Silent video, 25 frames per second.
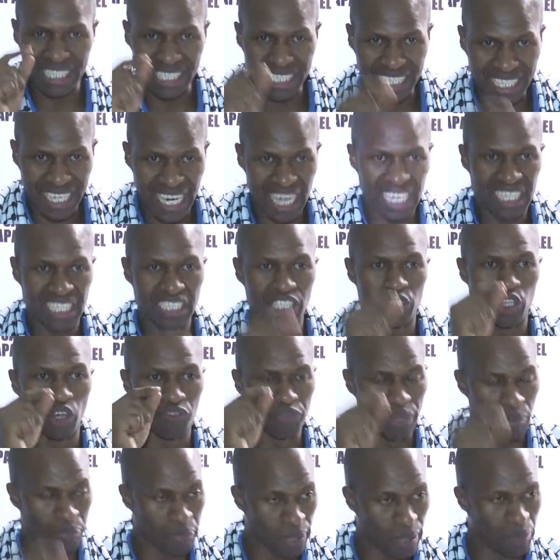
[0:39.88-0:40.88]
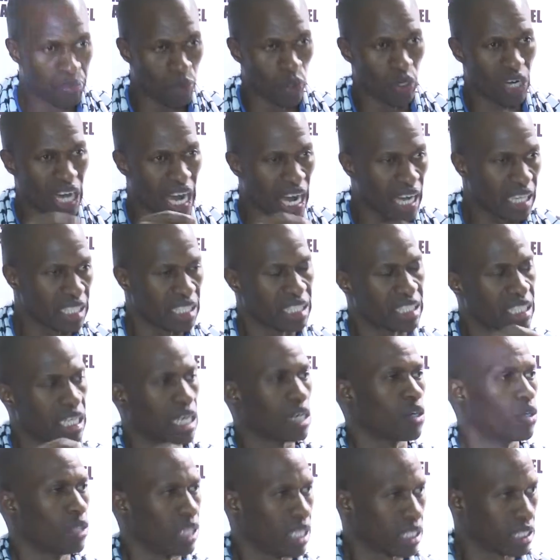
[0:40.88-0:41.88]
struggles of the people are
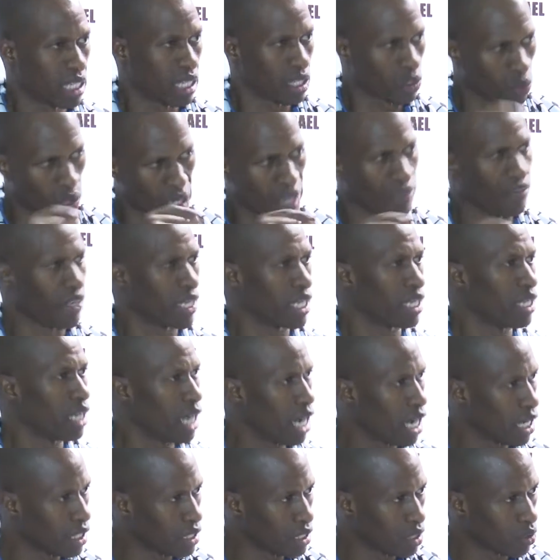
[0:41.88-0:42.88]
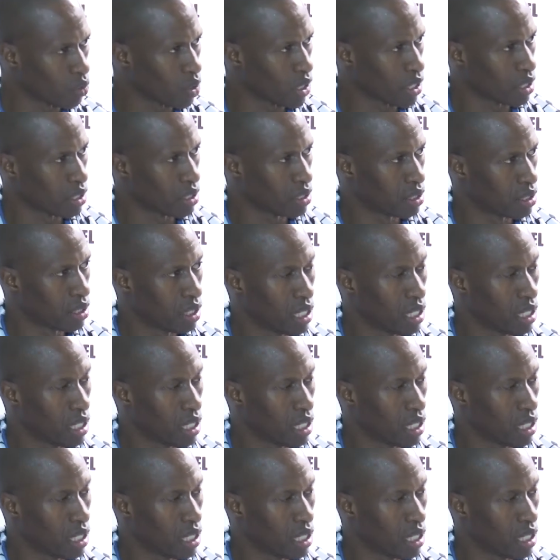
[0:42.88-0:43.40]
interconnected wherever they are in the world.